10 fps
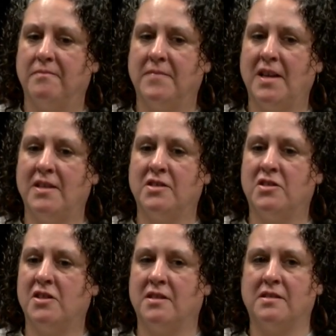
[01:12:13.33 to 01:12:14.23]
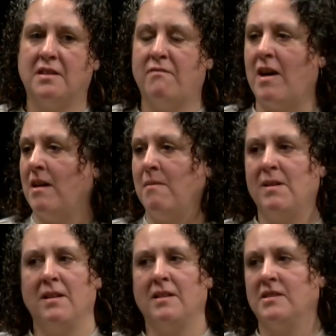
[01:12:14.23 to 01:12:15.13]
is just,
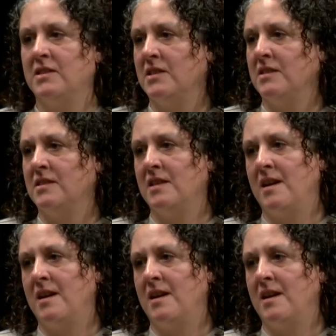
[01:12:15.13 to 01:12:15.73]
it's just,